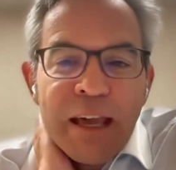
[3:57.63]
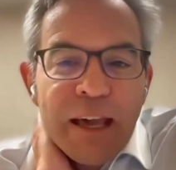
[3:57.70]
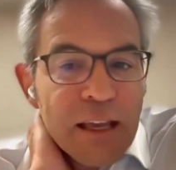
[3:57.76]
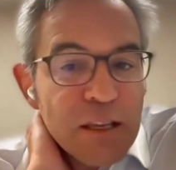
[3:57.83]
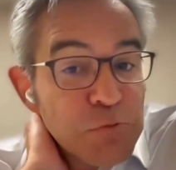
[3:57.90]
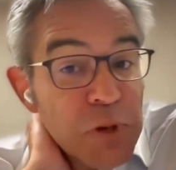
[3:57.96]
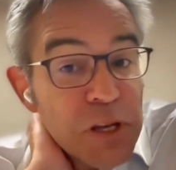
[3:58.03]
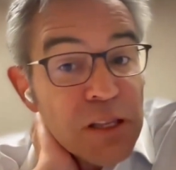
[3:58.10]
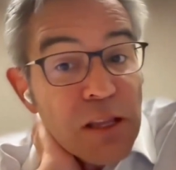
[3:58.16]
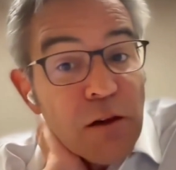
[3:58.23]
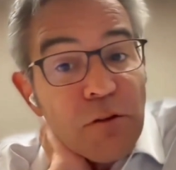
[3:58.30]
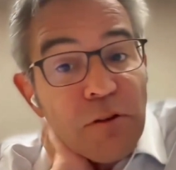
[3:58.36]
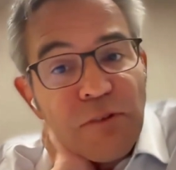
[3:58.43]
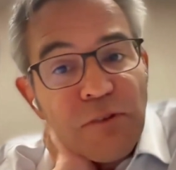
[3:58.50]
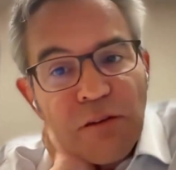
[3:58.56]
has been that
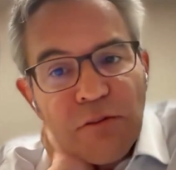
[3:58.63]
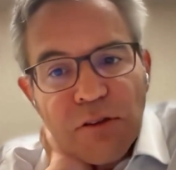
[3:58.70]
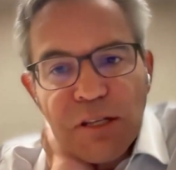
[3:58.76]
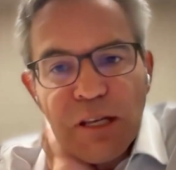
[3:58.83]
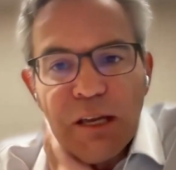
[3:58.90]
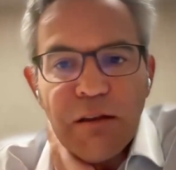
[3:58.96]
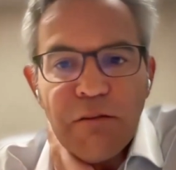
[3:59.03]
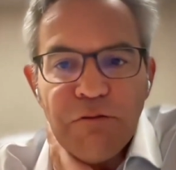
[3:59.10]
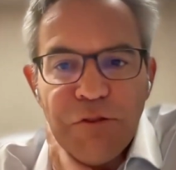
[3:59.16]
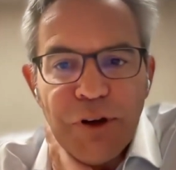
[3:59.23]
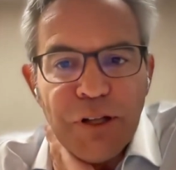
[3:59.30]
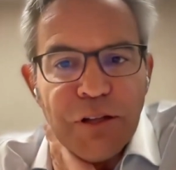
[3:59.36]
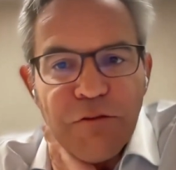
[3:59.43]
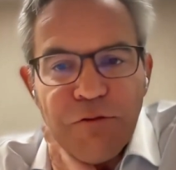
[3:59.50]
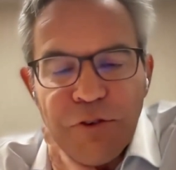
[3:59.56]
we've never taken
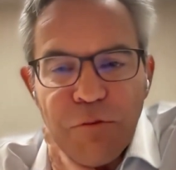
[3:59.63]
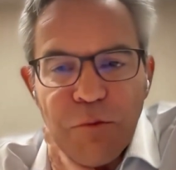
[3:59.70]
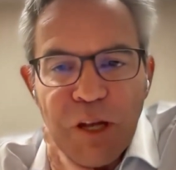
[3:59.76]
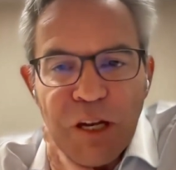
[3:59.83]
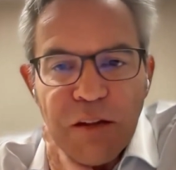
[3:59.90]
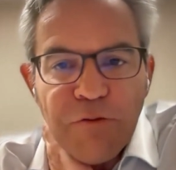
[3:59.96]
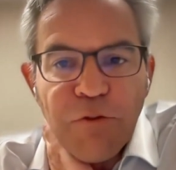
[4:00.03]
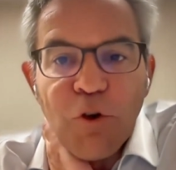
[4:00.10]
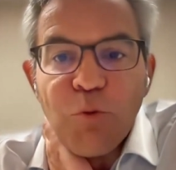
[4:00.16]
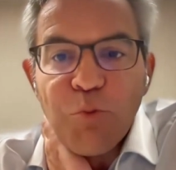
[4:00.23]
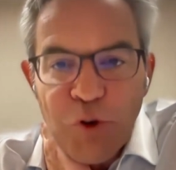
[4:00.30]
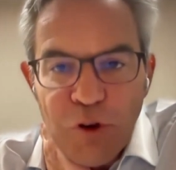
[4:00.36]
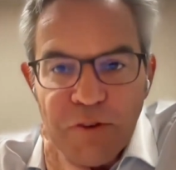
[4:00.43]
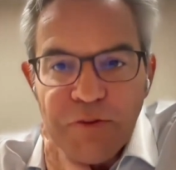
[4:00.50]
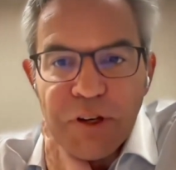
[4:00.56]
funding from any
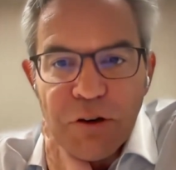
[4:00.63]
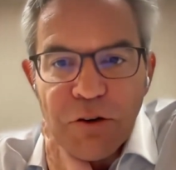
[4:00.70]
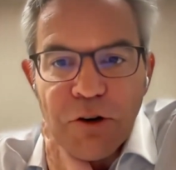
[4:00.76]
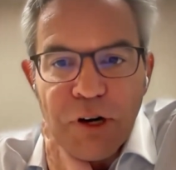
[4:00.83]
for-profit